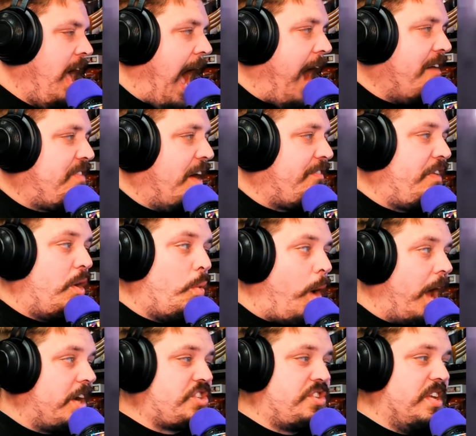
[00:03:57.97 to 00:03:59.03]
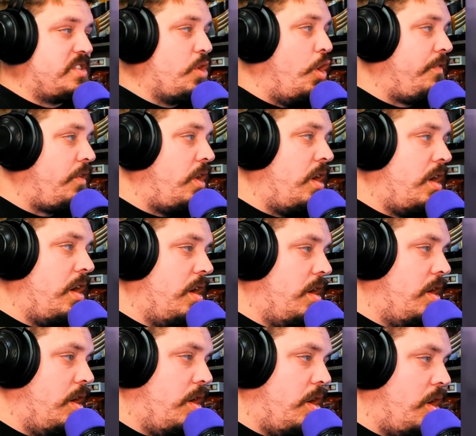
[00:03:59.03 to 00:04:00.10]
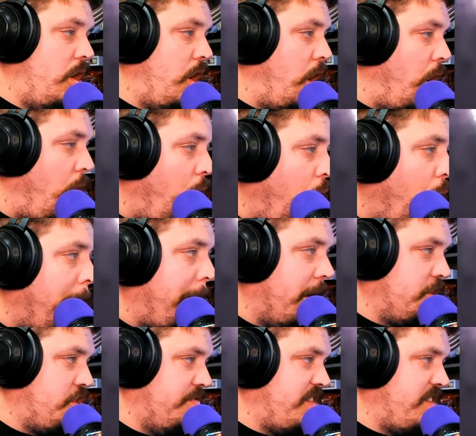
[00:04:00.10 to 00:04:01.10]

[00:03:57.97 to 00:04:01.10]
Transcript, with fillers: I've definitely watched this over a whole bunch of